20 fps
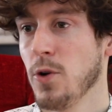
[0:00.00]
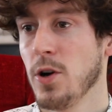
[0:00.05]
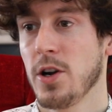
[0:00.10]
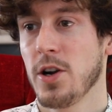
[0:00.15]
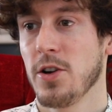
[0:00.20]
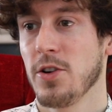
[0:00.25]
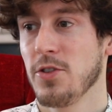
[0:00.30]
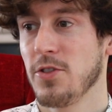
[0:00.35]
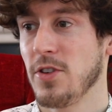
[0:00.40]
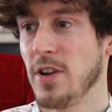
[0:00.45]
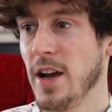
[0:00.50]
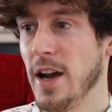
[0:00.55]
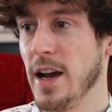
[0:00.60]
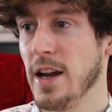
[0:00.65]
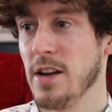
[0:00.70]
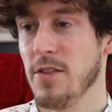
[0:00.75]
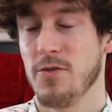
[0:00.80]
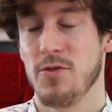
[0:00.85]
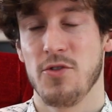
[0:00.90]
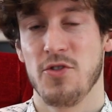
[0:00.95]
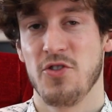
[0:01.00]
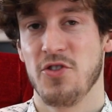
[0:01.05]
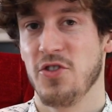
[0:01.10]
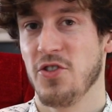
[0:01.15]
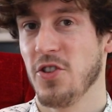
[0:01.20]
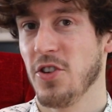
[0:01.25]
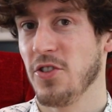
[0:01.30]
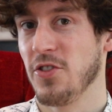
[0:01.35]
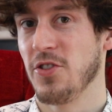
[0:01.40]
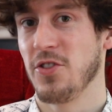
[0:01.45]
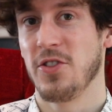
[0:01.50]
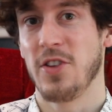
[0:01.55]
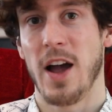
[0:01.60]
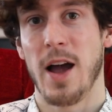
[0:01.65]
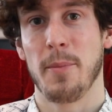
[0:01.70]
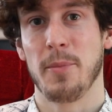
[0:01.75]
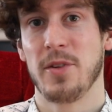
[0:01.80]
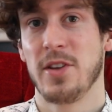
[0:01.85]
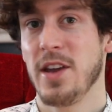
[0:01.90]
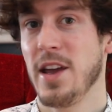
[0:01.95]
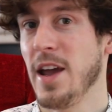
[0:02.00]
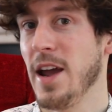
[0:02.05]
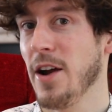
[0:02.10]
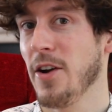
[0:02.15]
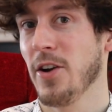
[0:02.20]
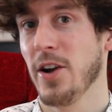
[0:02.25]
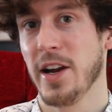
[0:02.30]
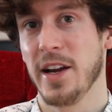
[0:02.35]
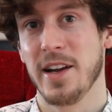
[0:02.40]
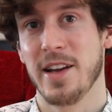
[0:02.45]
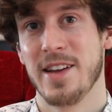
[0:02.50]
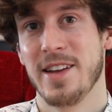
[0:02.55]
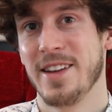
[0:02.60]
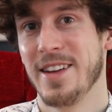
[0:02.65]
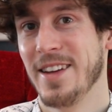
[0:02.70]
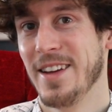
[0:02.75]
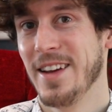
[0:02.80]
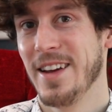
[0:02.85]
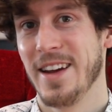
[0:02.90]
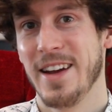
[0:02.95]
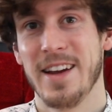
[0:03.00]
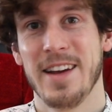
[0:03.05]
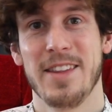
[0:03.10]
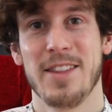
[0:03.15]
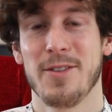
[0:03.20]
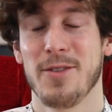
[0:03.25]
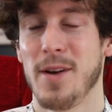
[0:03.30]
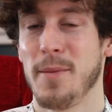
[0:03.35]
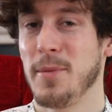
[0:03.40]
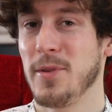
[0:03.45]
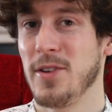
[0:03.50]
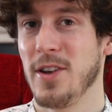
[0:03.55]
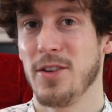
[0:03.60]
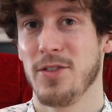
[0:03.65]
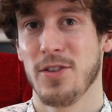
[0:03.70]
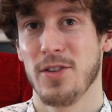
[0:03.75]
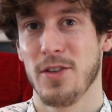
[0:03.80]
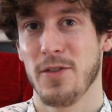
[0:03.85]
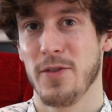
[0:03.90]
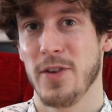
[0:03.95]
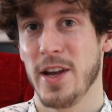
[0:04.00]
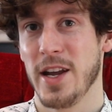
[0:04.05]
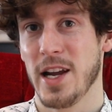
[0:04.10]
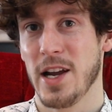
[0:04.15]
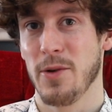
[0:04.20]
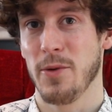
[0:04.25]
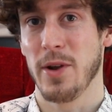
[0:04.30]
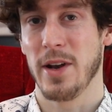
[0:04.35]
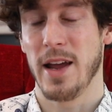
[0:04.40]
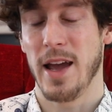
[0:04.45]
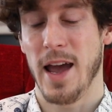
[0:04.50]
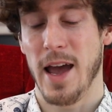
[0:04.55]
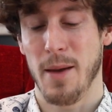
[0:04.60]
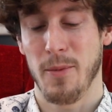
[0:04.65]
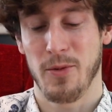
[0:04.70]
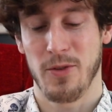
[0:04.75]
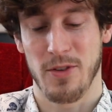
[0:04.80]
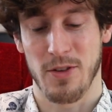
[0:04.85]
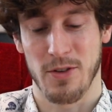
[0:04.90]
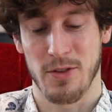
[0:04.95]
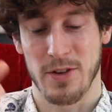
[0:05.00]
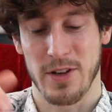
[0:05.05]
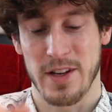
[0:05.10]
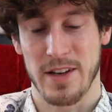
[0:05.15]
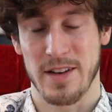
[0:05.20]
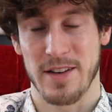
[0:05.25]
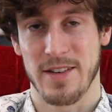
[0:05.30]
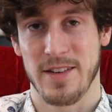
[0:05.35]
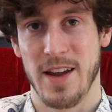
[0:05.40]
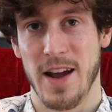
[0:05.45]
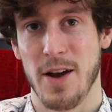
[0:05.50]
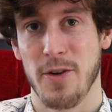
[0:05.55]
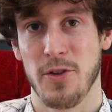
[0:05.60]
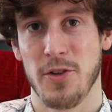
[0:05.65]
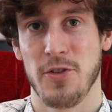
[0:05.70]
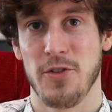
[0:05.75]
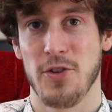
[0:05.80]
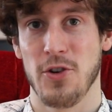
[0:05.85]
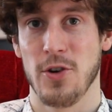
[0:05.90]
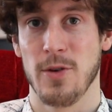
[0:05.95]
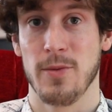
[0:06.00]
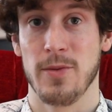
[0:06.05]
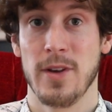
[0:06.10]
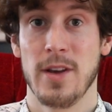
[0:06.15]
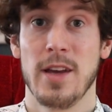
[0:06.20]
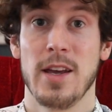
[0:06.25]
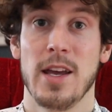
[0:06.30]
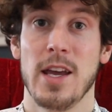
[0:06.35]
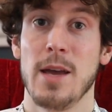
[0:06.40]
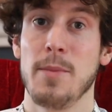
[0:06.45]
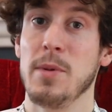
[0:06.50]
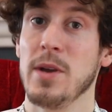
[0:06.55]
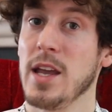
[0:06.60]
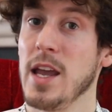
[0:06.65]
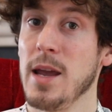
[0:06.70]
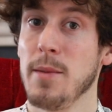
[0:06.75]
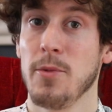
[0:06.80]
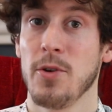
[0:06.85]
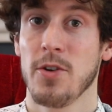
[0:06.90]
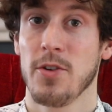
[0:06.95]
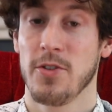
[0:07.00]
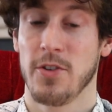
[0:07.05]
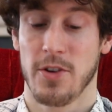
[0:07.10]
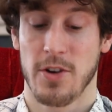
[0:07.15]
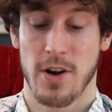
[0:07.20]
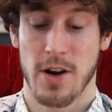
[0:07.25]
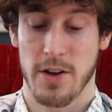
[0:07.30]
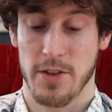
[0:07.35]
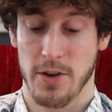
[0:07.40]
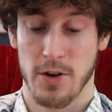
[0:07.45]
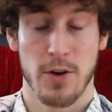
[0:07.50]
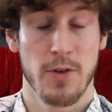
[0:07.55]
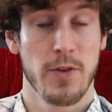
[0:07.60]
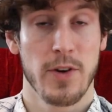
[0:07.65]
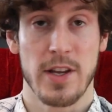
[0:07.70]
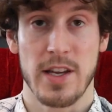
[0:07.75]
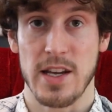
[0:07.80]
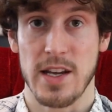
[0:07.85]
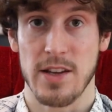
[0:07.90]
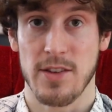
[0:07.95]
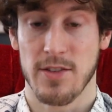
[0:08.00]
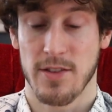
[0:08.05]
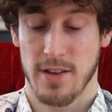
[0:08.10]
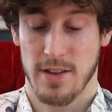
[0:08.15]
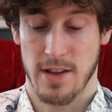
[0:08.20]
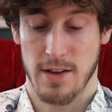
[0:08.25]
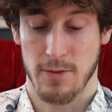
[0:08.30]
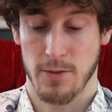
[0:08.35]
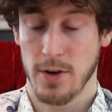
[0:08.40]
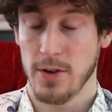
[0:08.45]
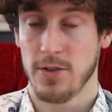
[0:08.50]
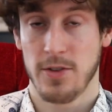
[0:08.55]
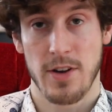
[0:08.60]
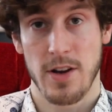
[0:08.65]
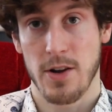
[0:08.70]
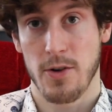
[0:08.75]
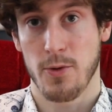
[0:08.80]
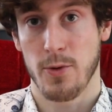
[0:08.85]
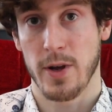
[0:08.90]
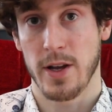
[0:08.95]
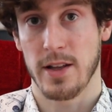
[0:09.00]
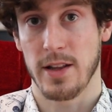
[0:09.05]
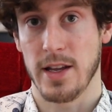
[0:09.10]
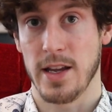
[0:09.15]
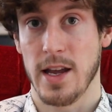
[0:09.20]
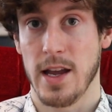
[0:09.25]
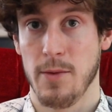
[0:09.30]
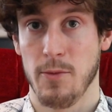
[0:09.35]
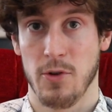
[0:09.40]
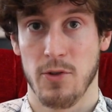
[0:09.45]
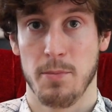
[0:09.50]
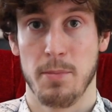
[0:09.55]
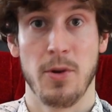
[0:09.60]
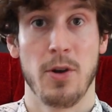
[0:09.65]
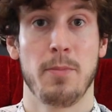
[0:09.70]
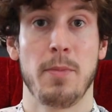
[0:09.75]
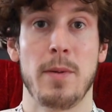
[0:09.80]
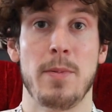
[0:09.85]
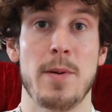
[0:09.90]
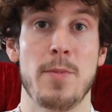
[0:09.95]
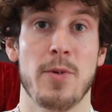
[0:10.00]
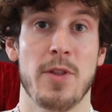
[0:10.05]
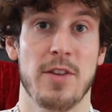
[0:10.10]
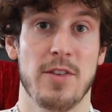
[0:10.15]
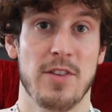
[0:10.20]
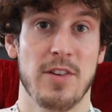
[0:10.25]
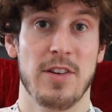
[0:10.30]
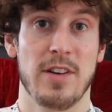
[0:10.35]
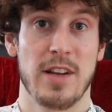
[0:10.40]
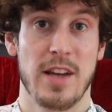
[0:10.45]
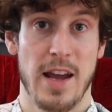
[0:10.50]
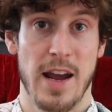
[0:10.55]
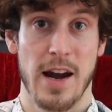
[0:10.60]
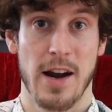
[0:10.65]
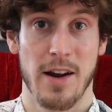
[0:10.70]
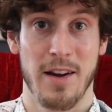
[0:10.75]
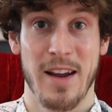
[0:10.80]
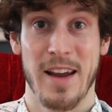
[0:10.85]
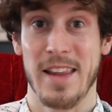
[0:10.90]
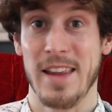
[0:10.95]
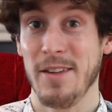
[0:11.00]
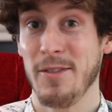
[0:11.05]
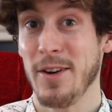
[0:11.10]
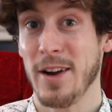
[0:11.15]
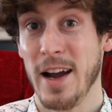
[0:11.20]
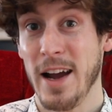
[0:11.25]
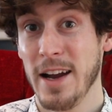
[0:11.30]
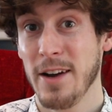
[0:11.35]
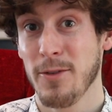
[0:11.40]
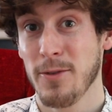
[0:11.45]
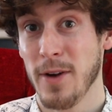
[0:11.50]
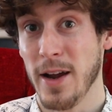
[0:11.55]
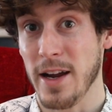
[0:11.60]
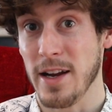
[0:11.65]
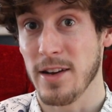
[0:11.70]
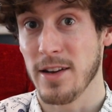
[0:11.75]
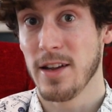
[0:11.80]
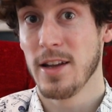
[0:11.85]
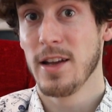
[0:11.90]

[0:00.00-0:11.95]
workers kind of just stopped caring. And the reputation of the Vega went absolutely down the tubes. It became known as a car that overheats, that rusted out quickly, and was built by people that didn't care, and they were kind of right.